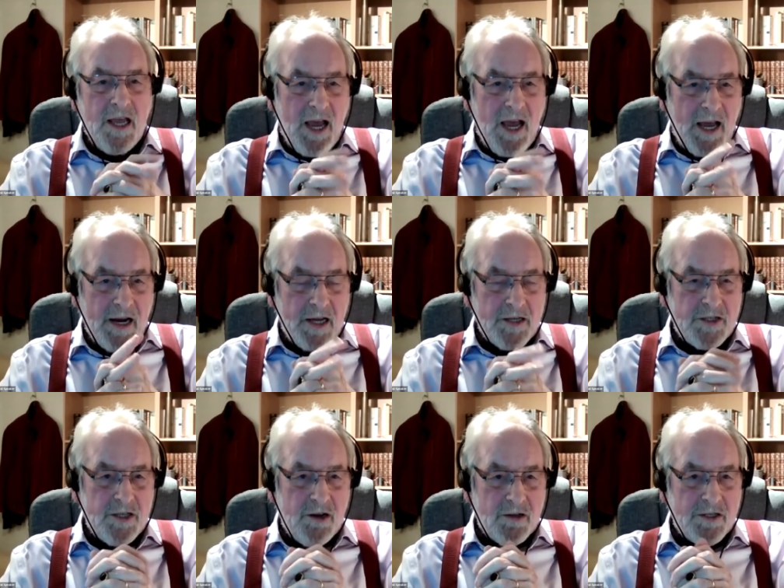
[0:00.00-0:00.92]
and I
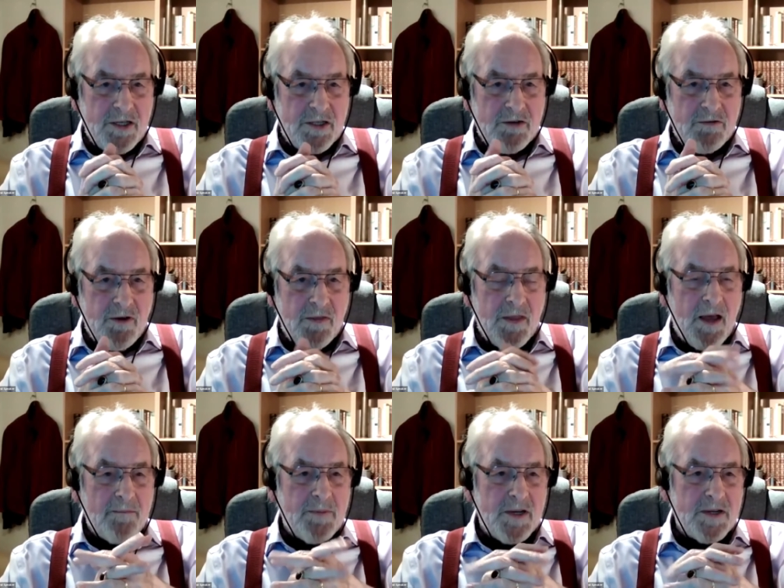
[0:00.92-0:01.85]
started to run
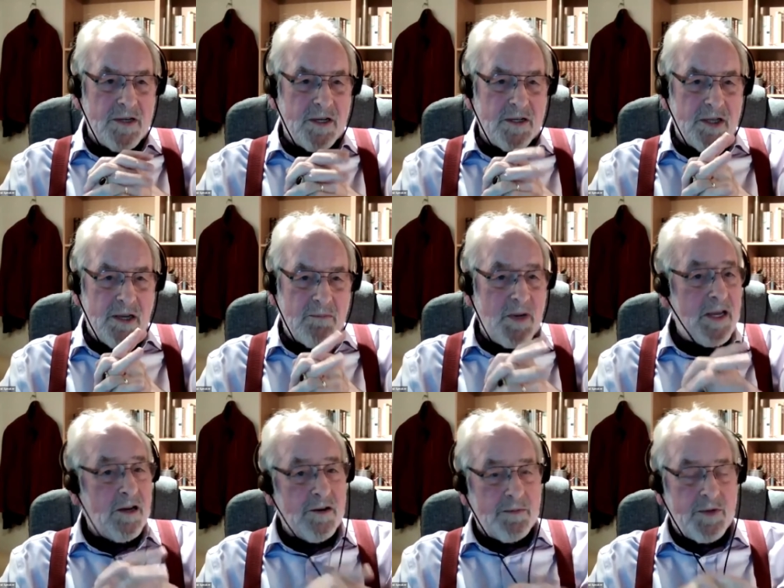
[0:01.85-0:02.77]
that business. And we
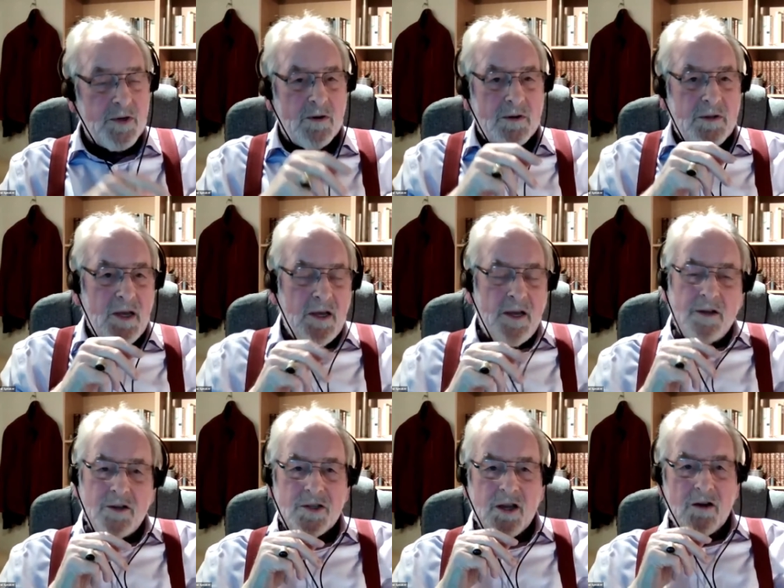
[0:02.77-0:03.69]
got up to a,
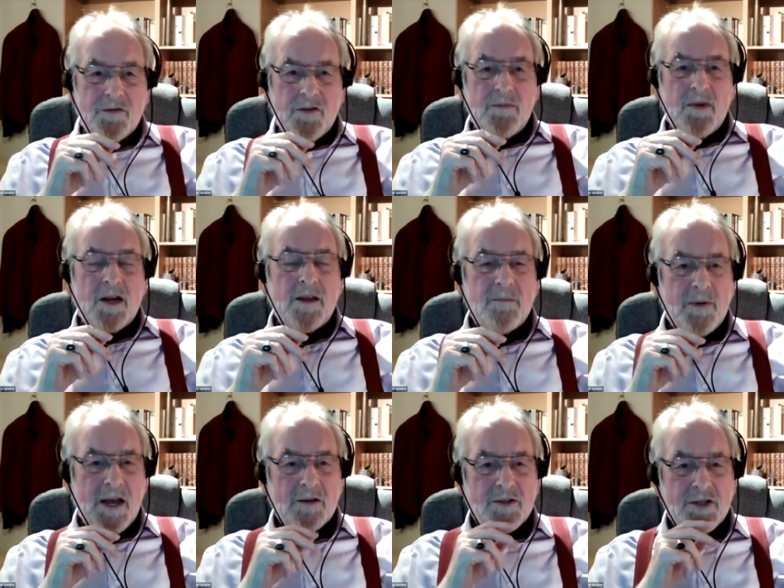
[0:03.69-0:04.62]
just over a million
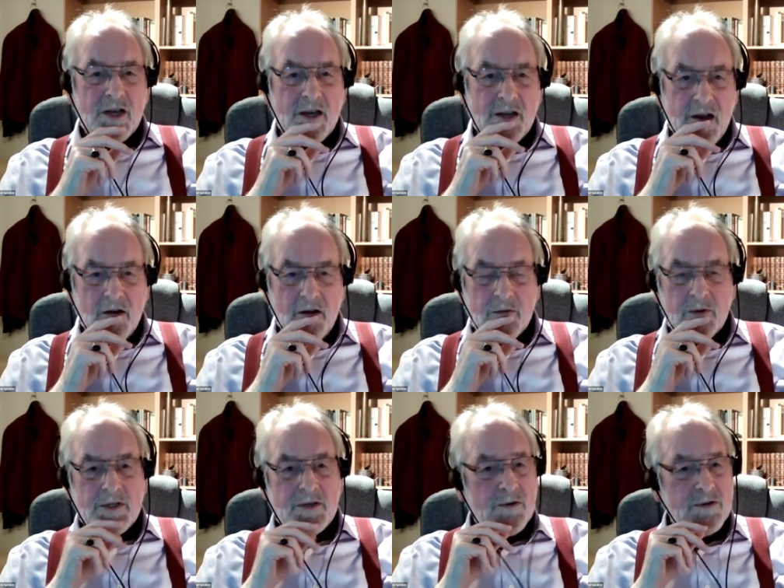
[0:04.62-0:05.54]
pound turnover,
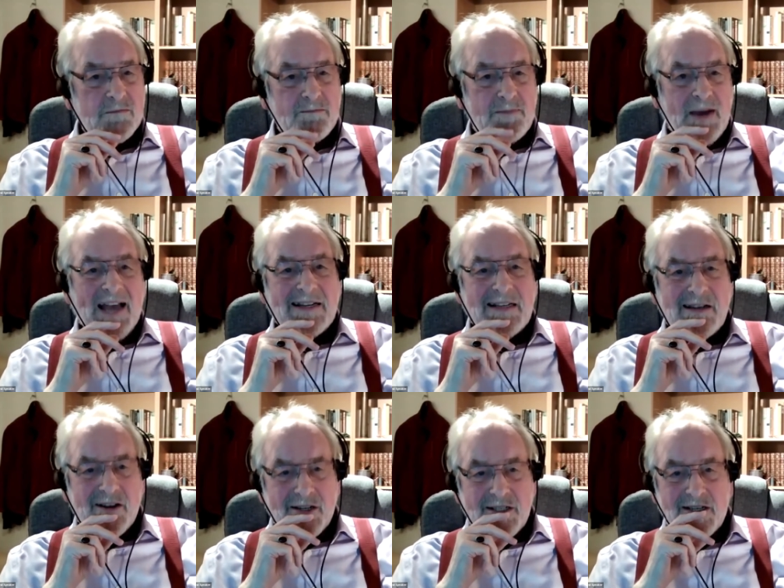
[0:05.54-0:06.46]
which wasn't bad in
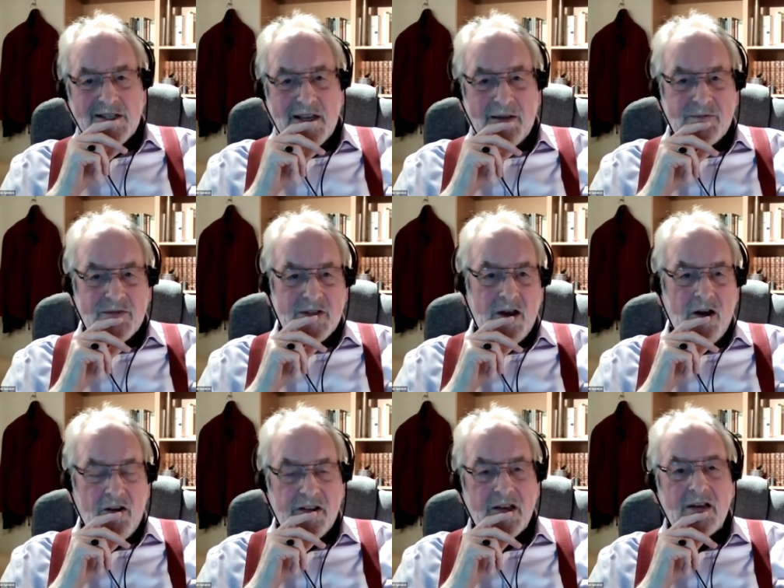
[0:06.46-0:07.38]
1970
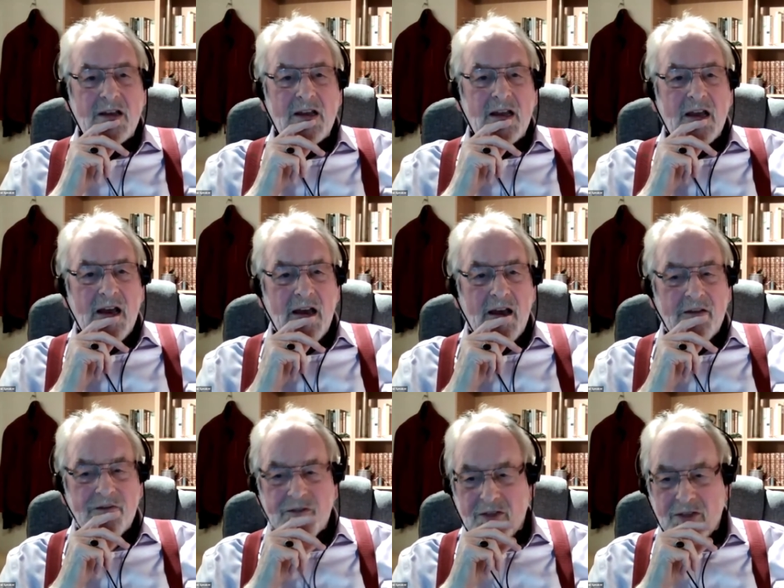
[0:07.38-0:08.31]
odd uh,
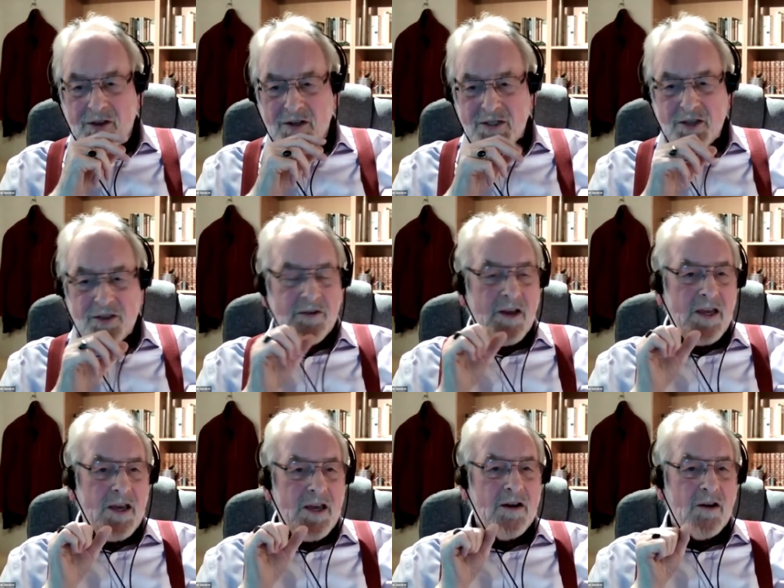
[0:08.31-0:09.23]
for a 33
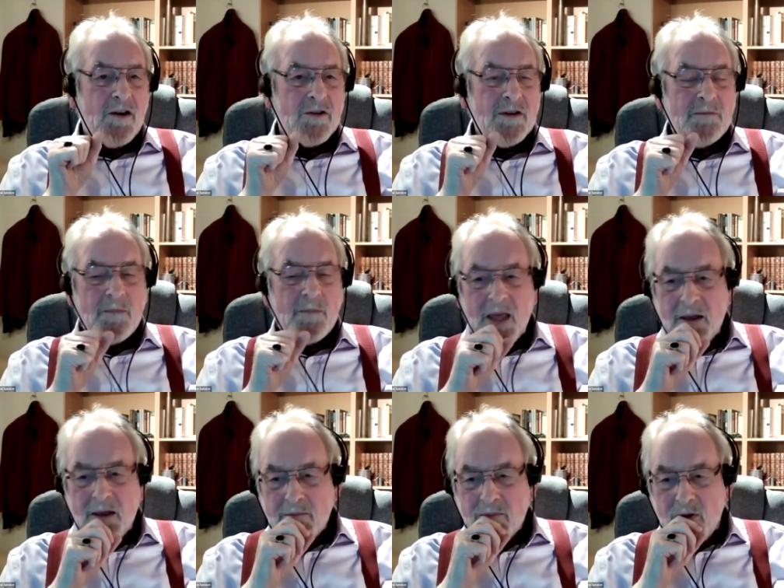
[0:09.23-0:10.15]
year old.
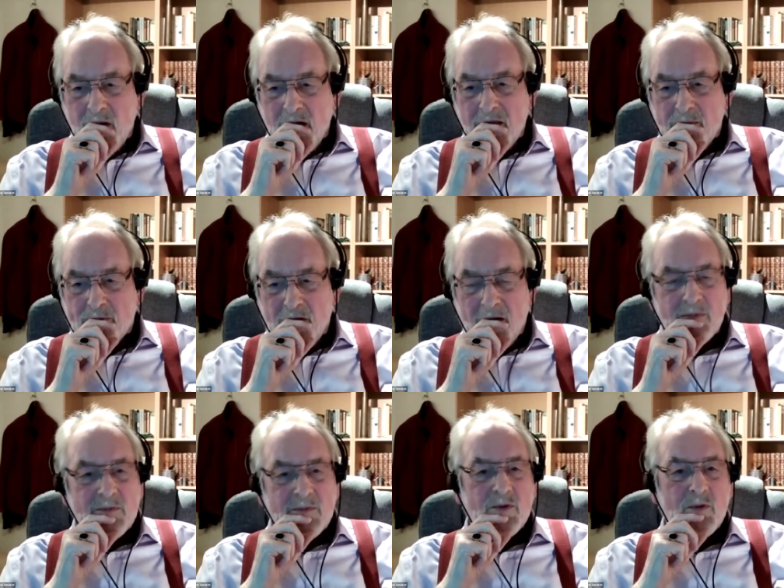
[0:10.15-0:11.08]
But one of the
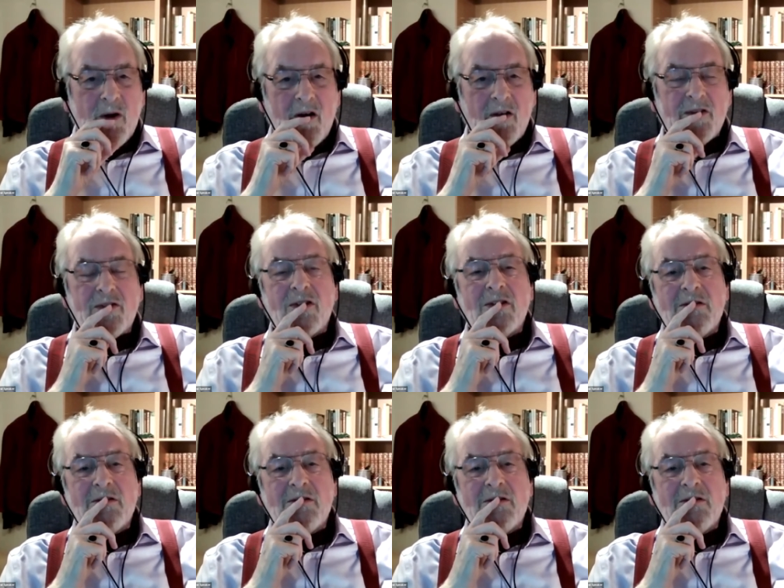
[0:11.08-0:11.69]
problems was